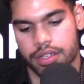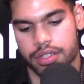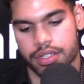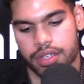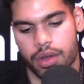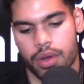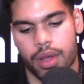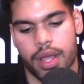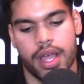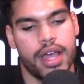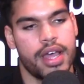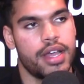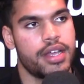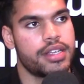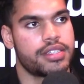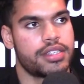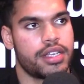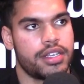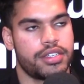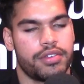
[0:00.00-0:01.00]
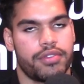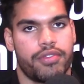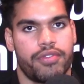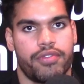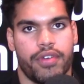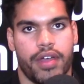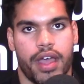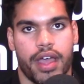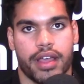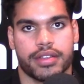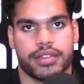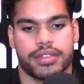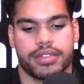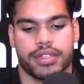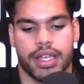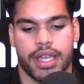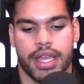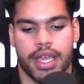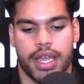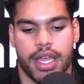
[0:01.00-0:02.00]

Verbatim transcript: So, such effects